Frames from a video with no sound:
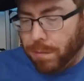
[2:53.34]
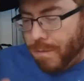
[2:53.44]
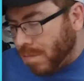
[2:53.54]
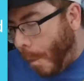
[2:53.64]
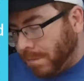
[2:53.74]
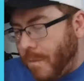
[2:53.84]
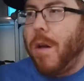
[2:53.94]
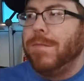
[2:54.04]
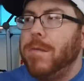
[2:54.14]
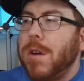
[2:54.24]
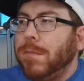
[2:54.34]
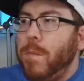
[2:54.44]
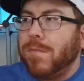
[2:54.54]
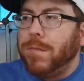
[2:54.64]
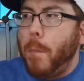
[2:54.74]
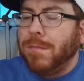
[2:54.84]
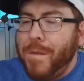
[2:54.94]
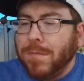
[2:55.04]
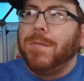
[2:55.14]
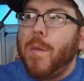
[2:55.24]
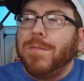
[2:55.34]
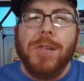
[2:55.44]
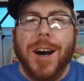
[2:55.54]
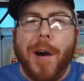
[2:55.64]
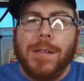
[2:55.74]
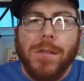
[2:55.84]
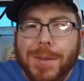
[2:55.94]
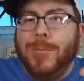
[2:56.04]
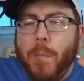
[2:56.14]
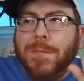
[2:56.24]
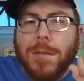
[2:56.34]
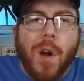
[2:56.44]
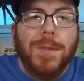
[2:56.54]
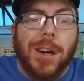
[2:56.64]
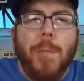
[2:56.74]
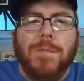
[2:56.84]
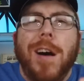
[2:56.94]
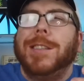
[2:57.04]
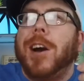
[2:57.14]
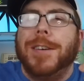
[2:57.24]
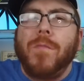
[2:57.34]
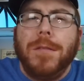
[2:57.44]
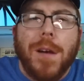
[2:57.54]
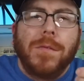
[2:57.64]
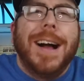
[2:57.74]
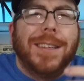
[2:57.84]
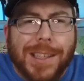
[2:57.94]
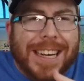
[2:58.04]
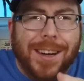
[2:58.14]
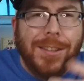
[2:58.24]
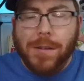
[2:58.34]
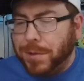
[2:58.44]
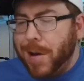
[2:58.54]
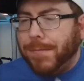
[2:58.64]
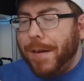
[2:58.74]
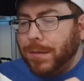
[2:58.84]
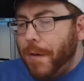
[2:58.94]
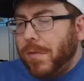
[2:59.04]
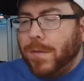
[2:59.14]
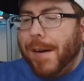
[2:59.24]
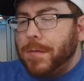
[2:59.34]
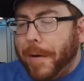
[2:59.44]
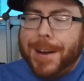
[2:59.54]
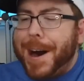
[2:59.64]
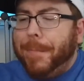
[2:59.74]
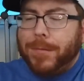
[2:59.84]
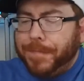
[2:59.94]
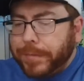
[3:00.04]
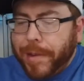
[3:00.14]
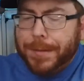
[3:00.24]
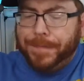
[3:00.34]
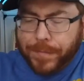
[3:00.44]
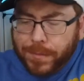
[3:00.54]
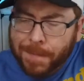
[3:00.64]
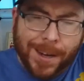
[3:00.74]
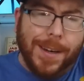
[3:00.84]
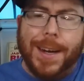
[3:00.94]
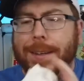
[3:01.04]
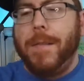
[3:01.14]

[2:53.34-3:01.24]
So the Hill Country Mild, there was not much to it. I mean, it's like jerky, and there's